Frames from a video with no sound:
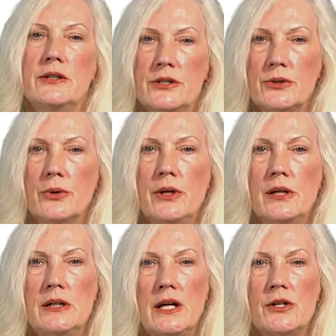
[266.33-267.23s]

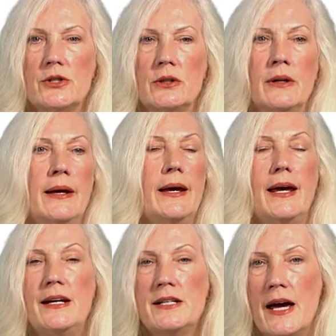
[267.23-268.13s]
disorientation,
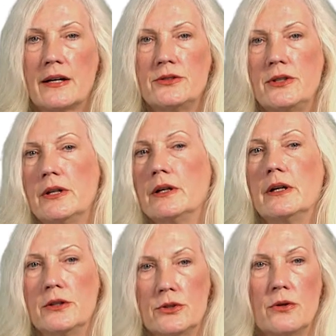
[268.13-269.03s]
ataxia,
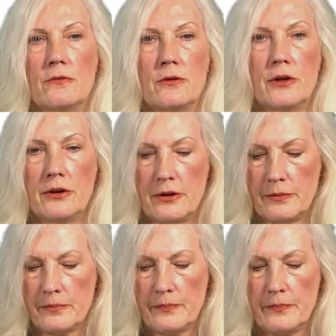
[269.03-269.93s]
and so forth.